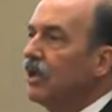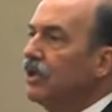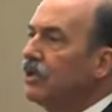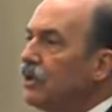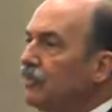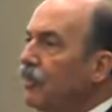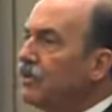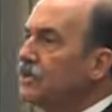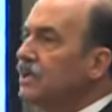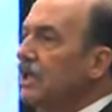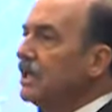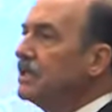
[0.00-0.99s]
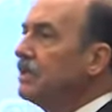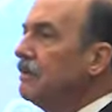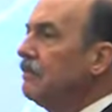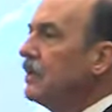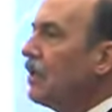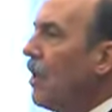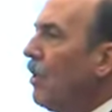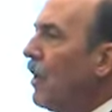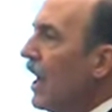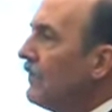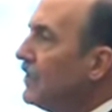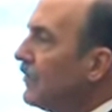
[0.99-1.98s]
You're the person that gets them to go
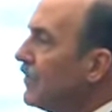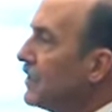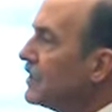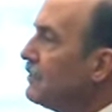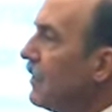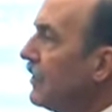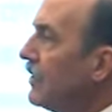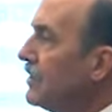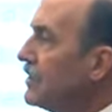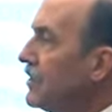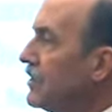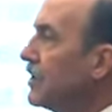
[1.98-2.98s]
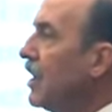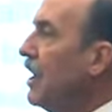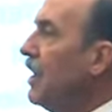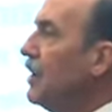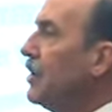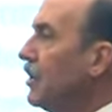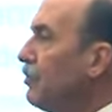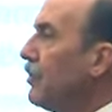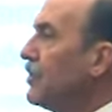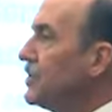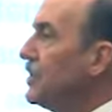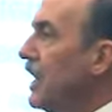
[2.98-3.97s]
have different experiences. You're the
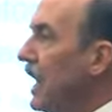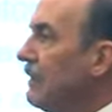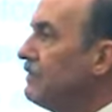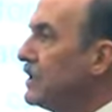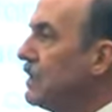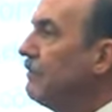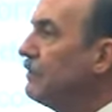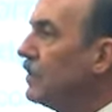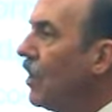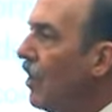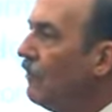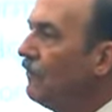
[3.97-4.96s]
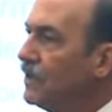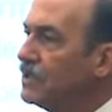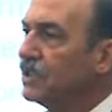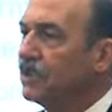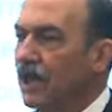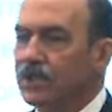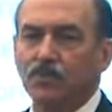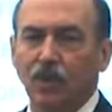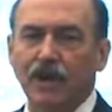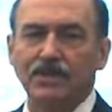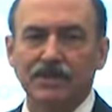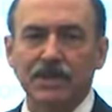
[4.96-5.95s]
person that has them go visit
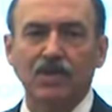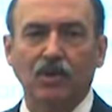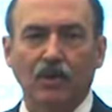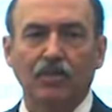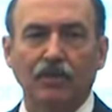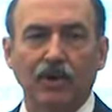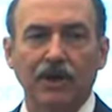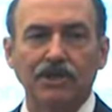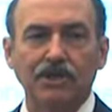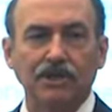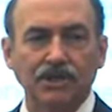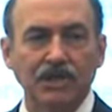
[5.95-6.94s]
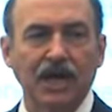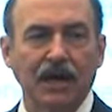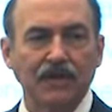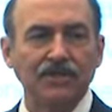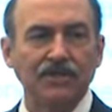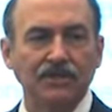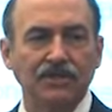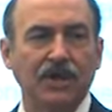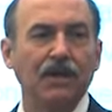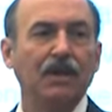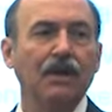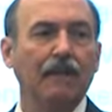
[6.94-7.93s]
XYZ Corporation to see how this is
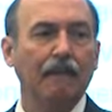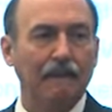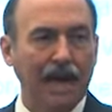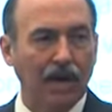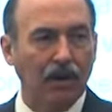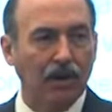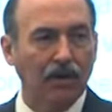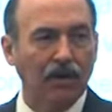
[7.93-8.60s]
done better.